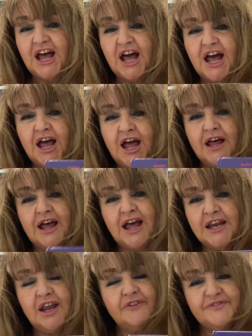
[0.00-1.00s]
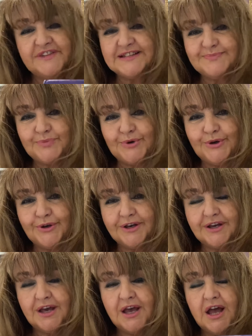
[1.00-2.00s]
I love this
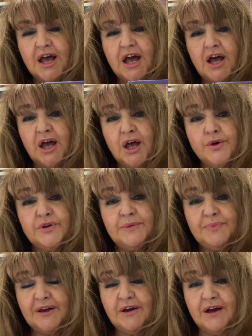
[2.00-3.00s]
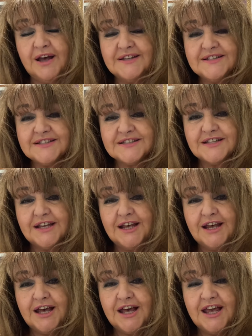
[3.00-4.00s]
book only because
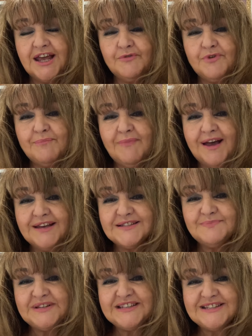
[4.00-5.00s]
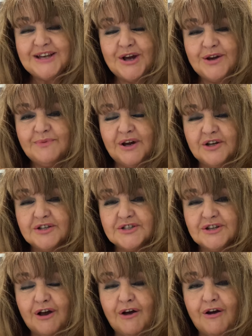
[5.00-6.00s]
it reminds me so much
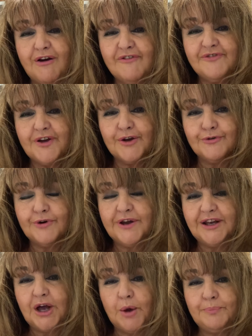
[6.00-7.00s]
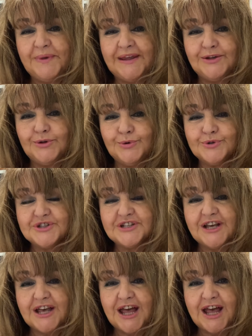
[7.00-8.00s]
of growing up in
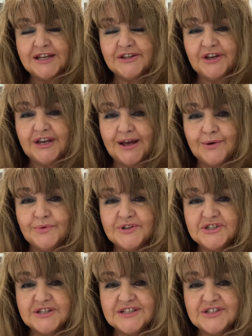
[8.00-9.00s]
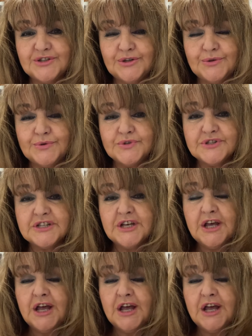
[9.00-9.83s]
Yorkshire and the language that's used.